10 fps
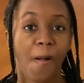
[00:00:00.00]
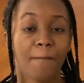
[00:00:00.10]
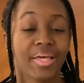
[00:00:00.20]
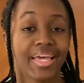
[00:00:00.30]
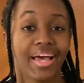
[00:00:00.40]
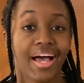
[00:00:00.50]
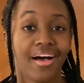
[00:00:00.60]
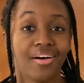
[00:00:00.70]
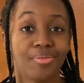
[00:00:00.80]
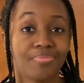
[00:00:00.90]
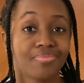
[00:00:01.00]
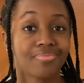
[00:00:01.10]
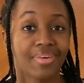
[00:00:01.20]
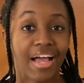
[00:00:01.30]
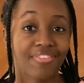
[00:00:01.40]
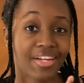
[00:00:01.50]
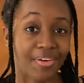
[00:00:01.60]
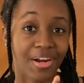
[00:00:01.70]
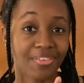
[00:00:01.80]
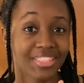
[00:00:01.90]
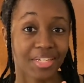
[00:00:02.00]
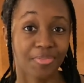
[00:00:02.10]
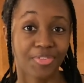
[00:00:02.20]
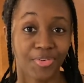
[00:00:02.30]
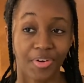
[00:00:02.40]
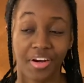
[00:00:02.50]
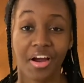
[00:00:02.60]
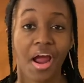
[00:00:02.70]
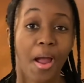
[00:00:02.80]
But yeah, I forgot what I was saying before,